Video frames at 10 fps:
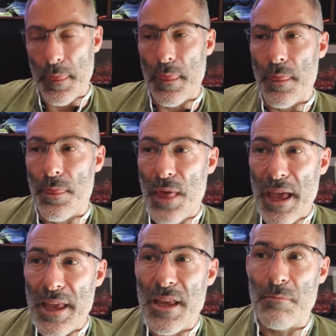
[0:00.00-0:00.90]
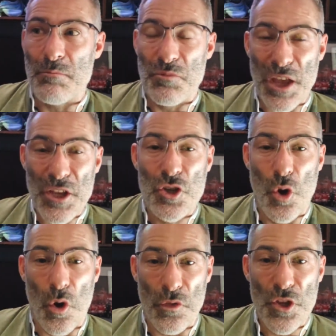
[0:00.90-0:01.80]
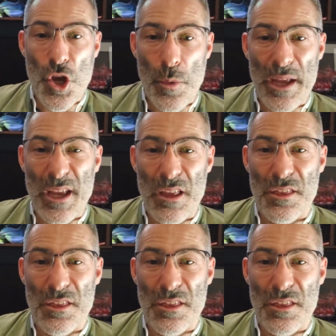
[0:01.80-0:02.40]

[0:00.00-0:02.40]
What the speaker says: They got the UAE